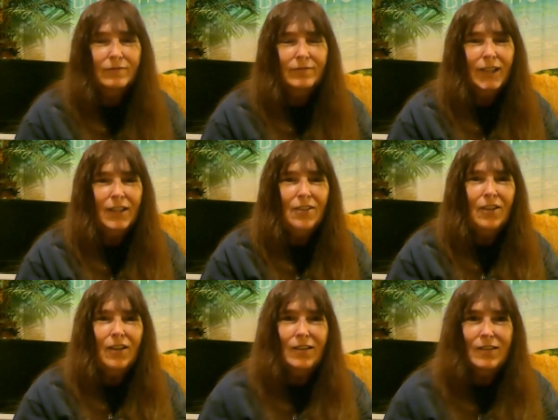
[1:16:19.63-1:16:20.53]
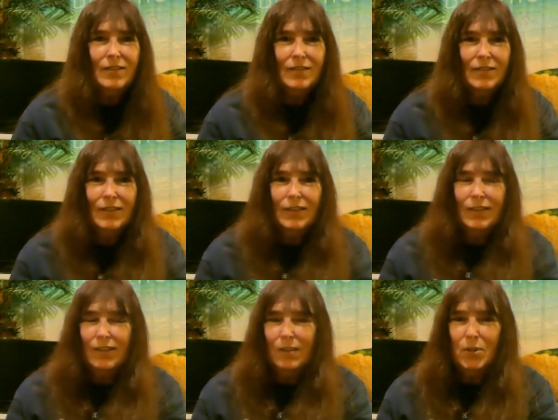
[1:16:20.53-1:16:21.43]
Thank you guys.
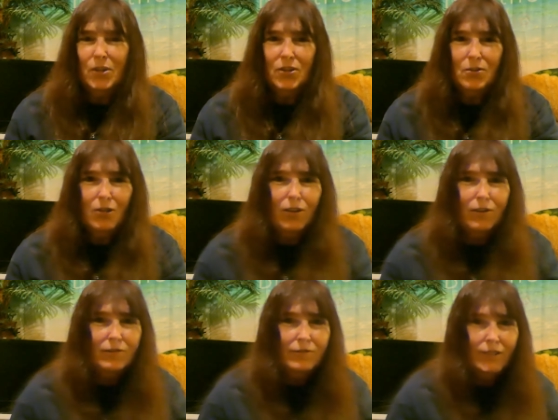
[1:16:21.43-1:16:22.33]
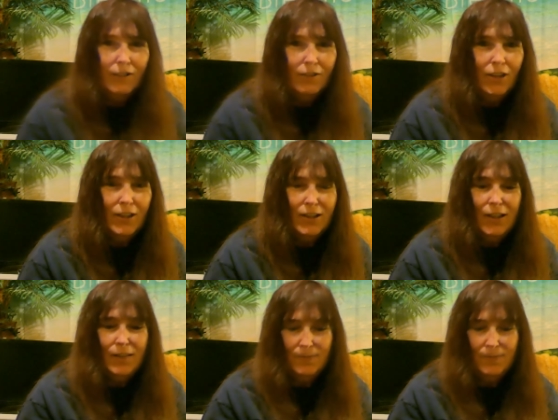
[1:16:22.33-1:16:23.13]
God bless you all. Have a great day.